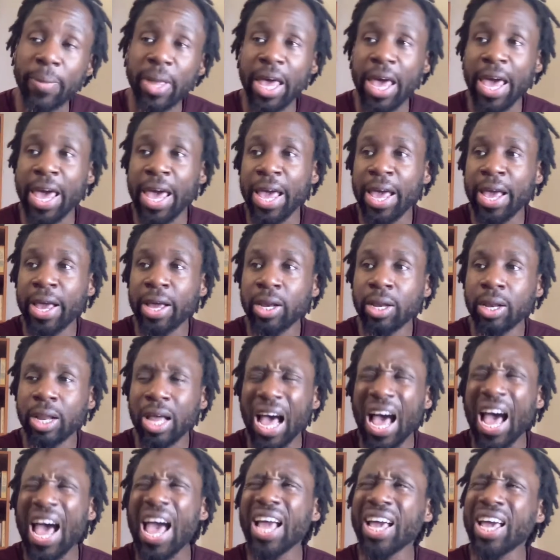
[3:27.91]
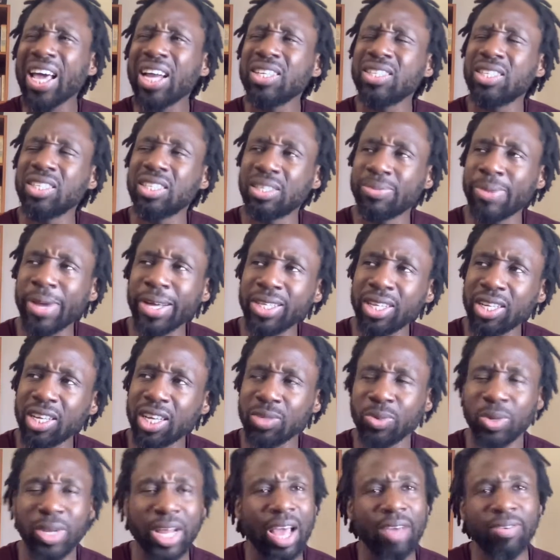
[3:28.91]
And I kind of suspected because
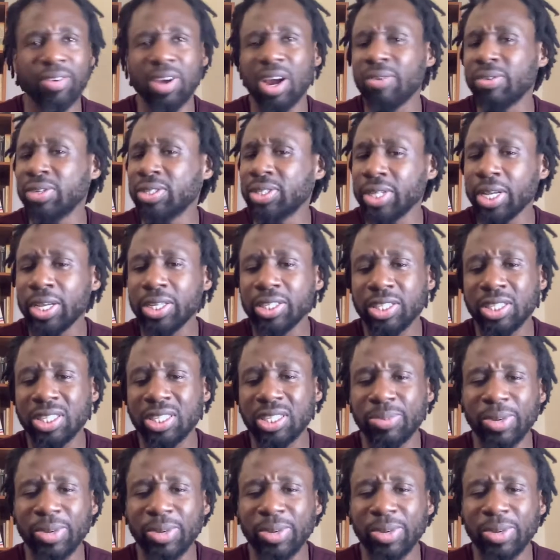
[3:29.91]
we'd have conversations,